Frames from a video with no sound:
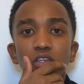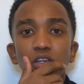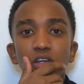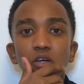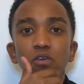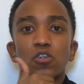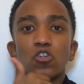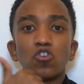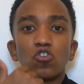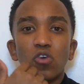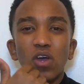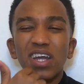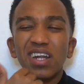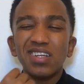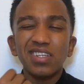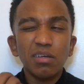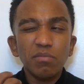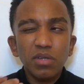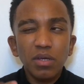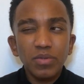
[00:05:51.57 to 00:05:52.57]

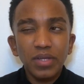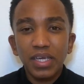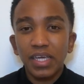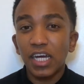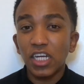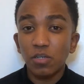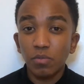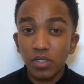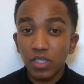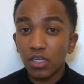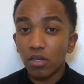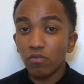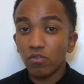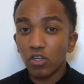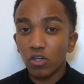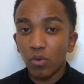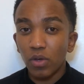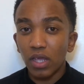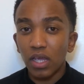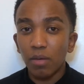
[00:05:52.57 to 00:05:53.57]
and sometimes I catch myself
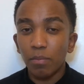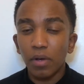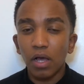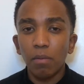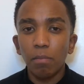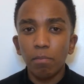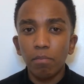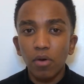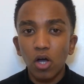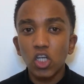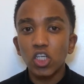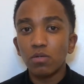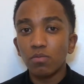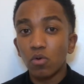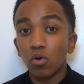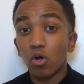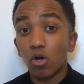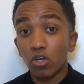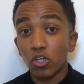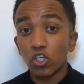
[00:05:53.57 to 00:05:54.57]
doing it, but I'm much
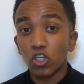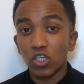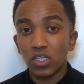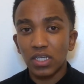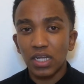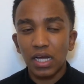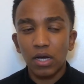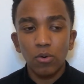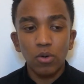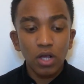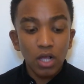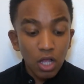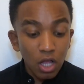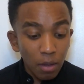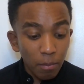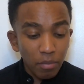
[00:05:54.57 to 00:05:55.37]
more conscious now.